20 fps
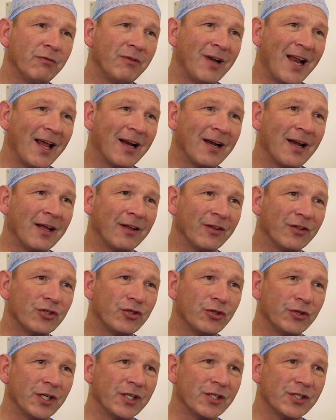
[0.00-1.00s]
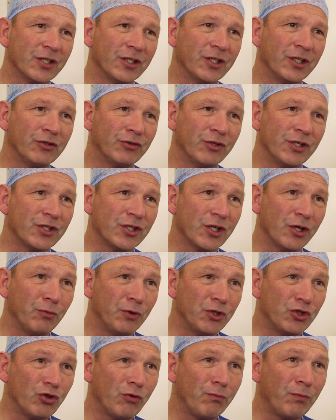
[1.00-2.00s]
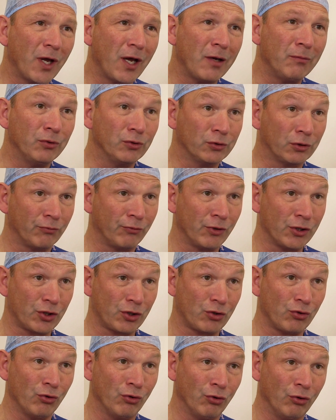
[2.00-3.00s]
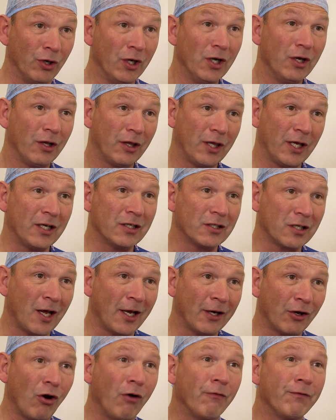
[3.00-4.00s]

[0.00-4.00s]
of leg length during surgery. So we should be able to restore things like